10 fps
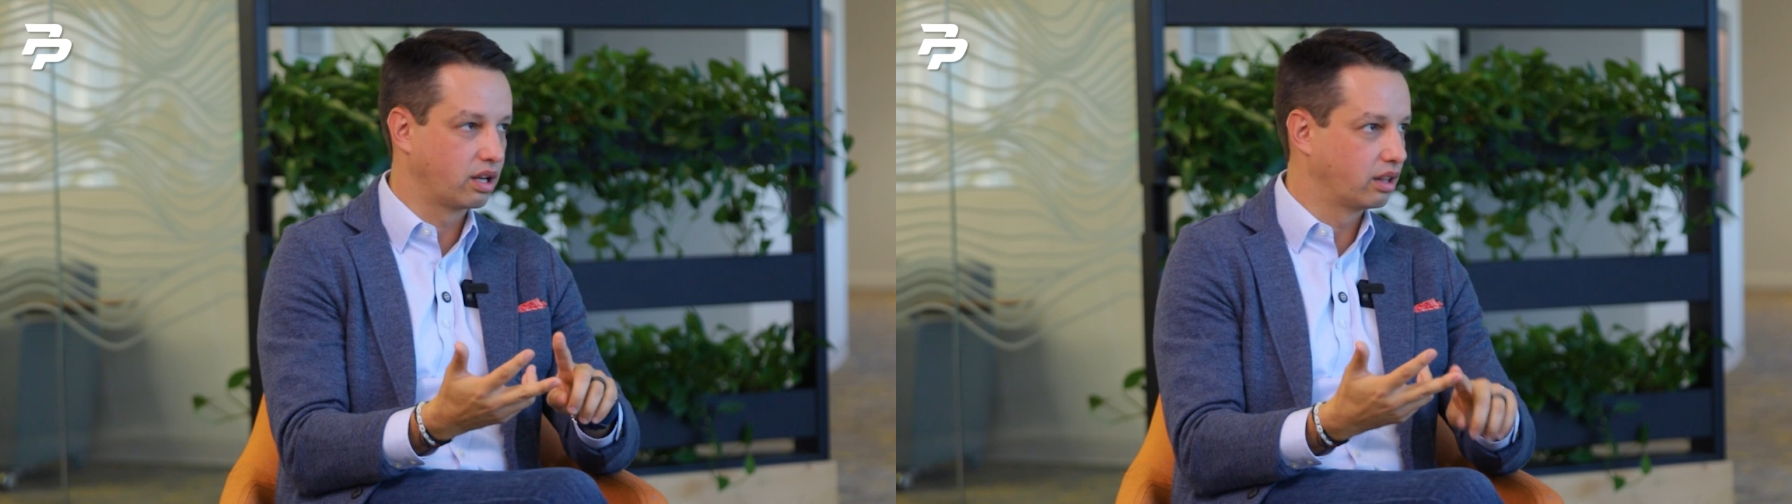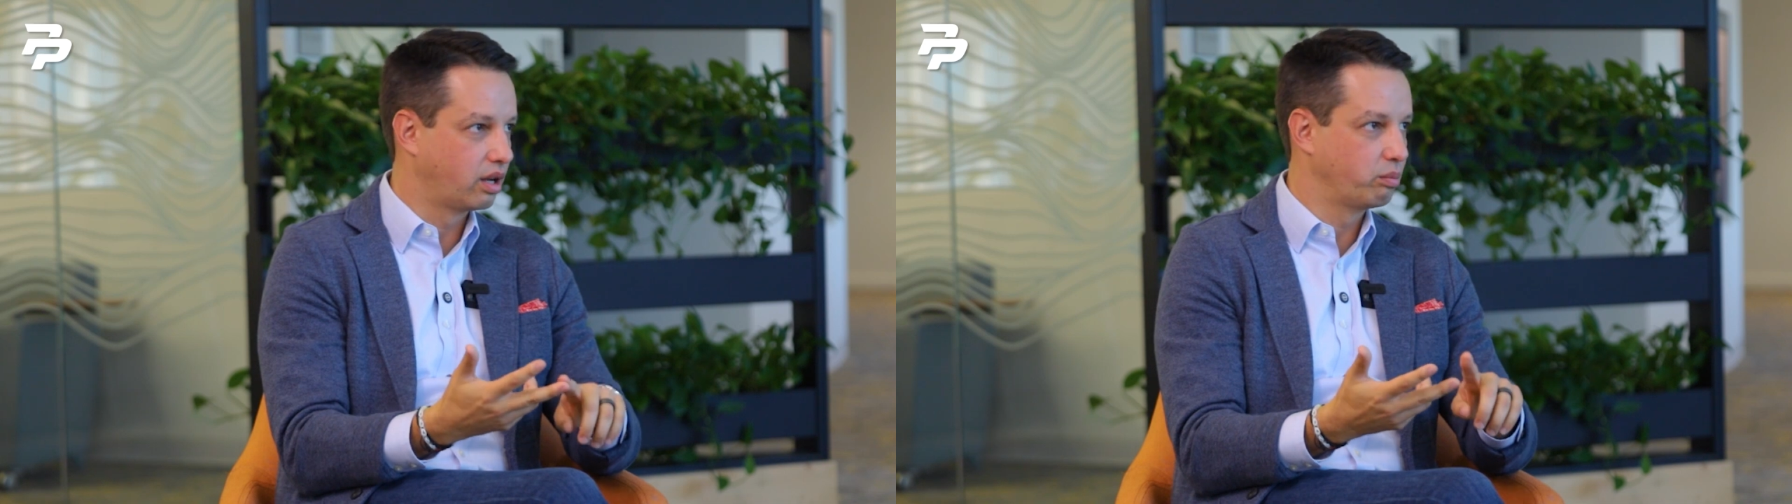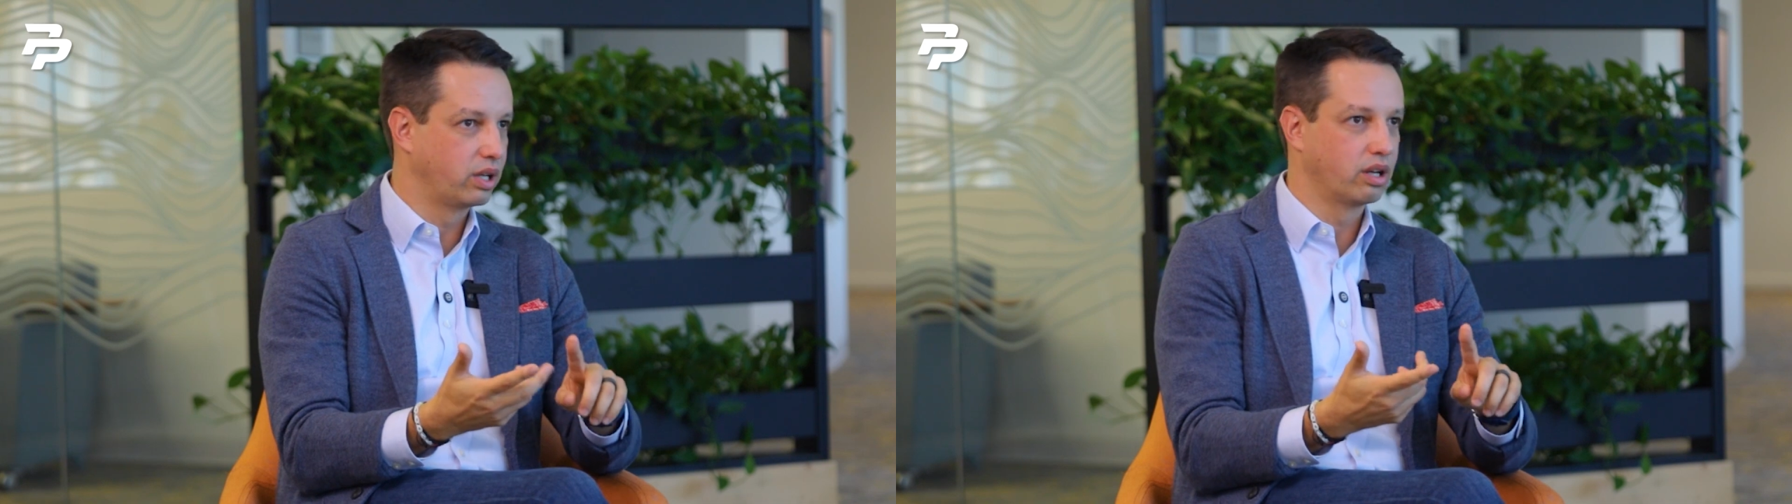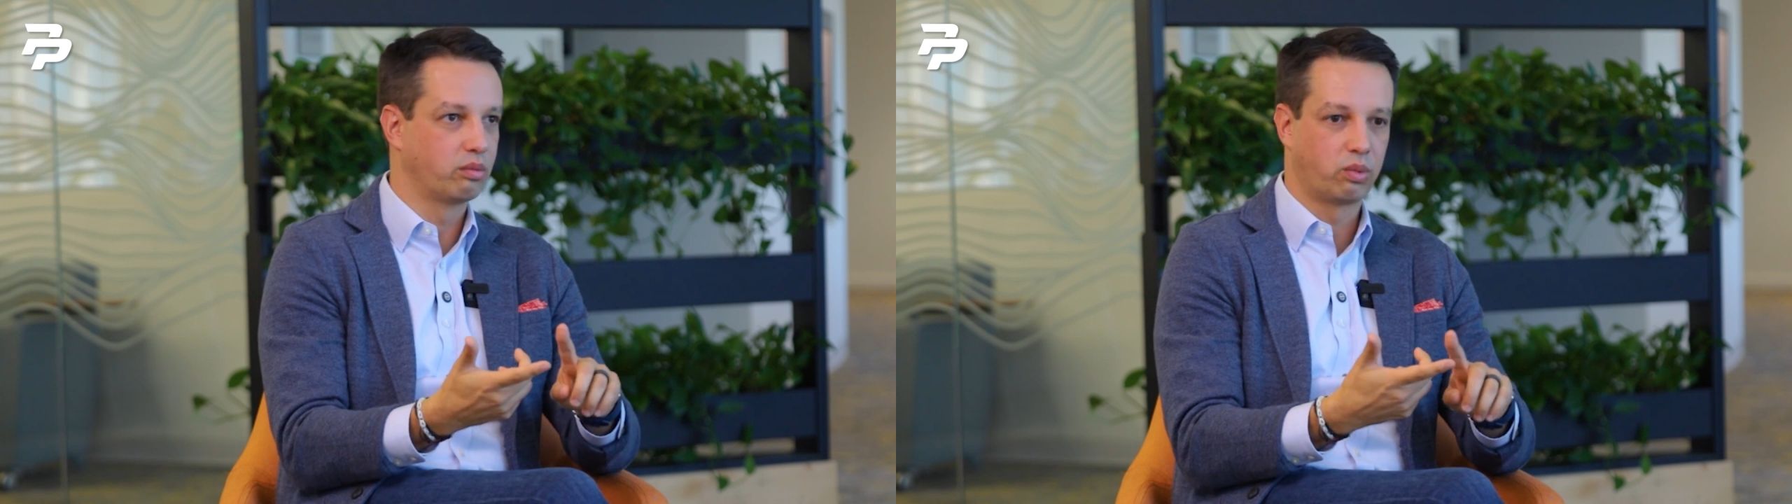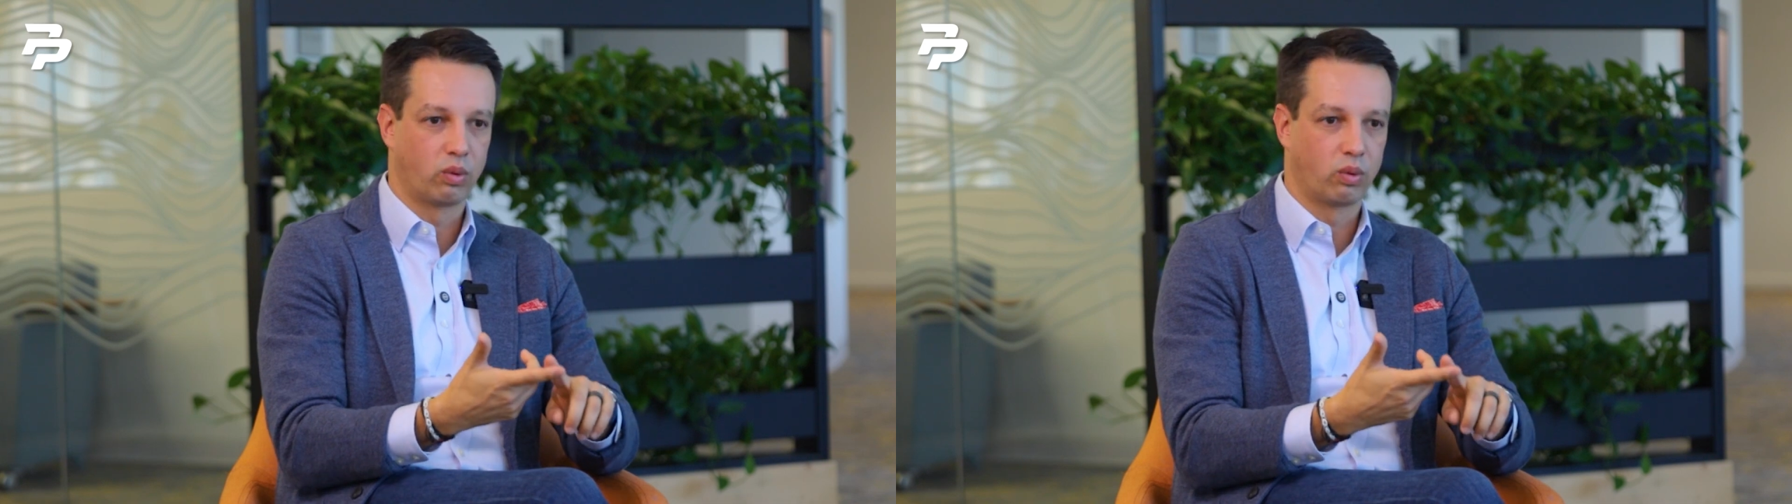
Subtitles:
Colombia,